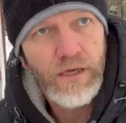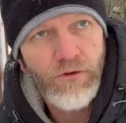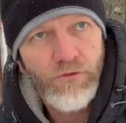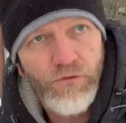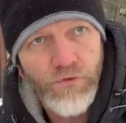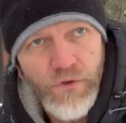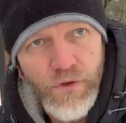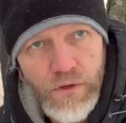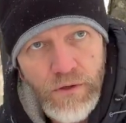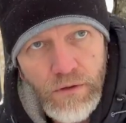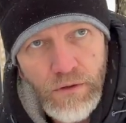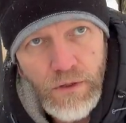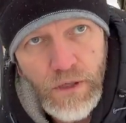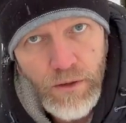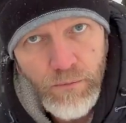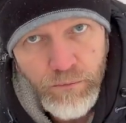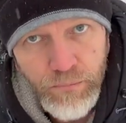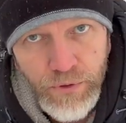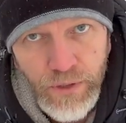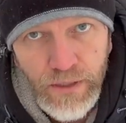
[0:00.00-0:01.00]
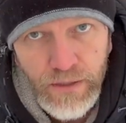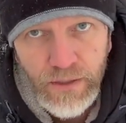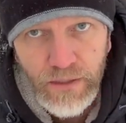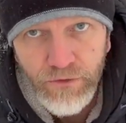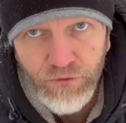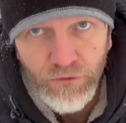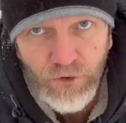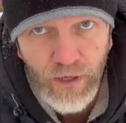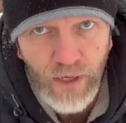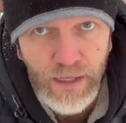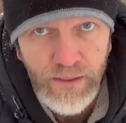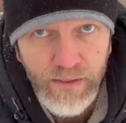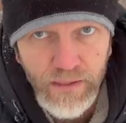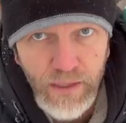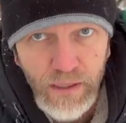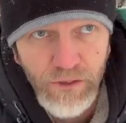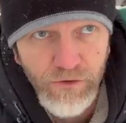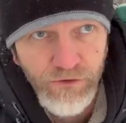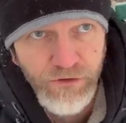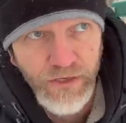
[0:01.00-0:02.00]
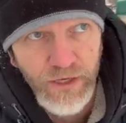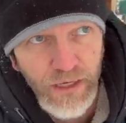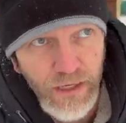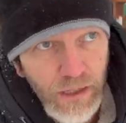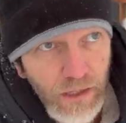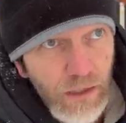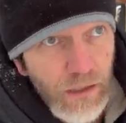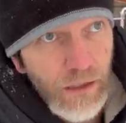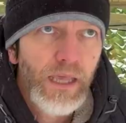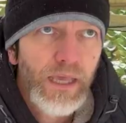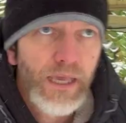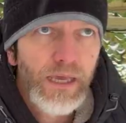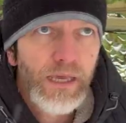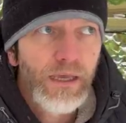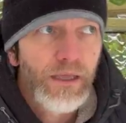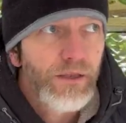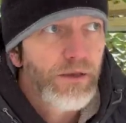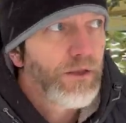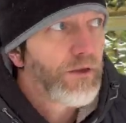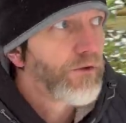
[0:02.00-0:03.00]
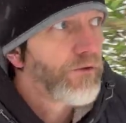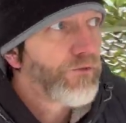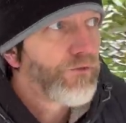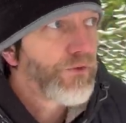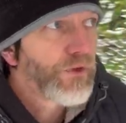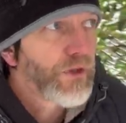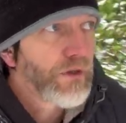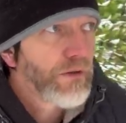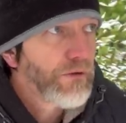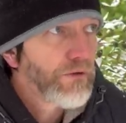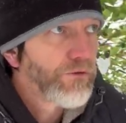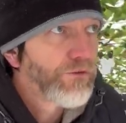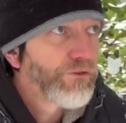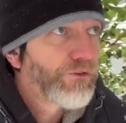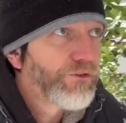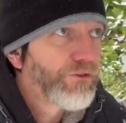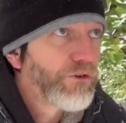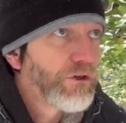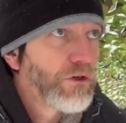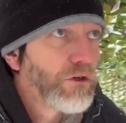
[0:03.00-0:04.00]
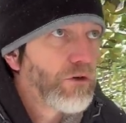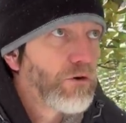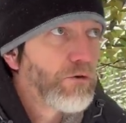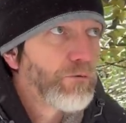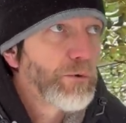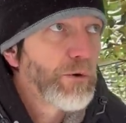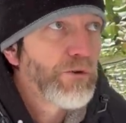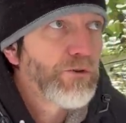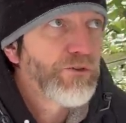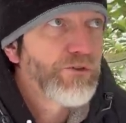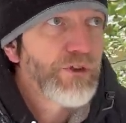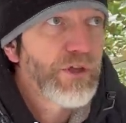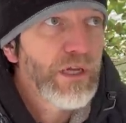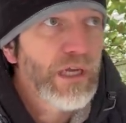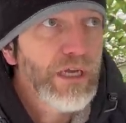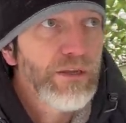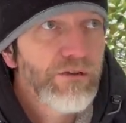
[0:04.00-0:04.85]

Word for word: feel completely dry the next day? And it feels super sticky